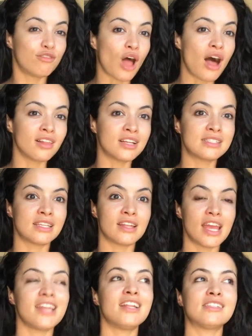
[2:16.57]
flawless, and
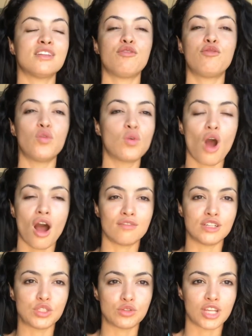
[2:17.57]
it is a full
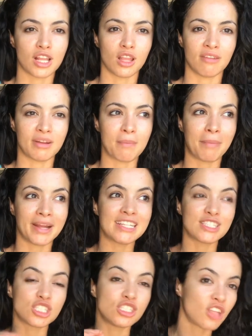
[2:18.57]
coverage, which I love it, but
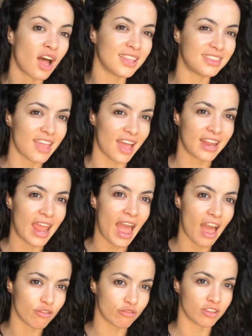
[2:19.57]
it's not that
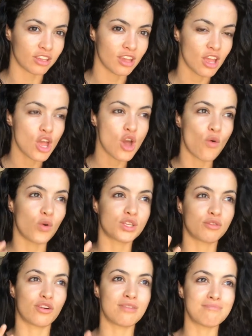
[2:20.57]
heavy,
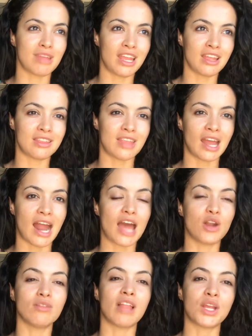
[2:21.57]
which for me, that
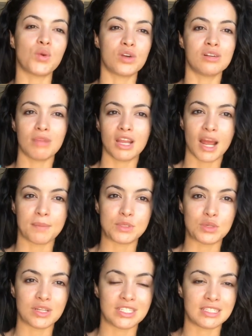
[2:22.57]
I don't like wearing makeup
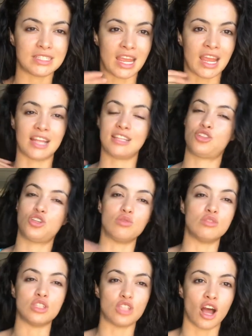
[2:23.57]
during the day, I
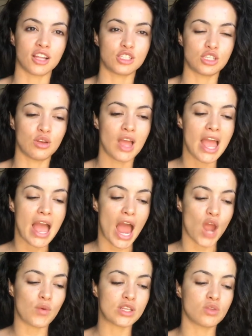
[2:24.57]
choose not to.
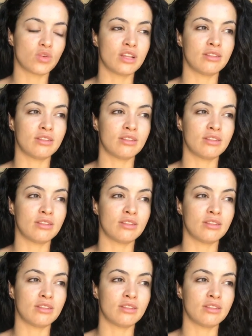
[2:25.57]
I always